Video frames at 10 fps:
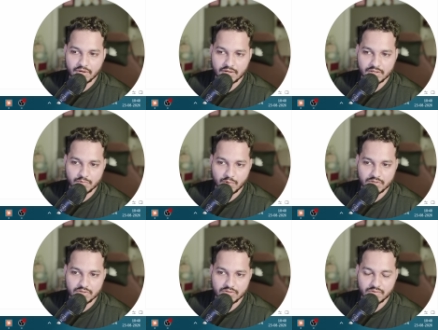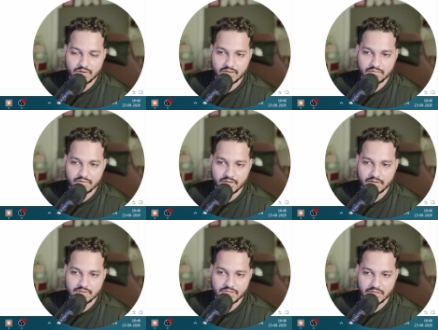response will differ. It
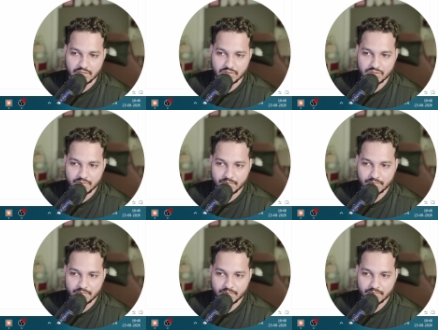will change.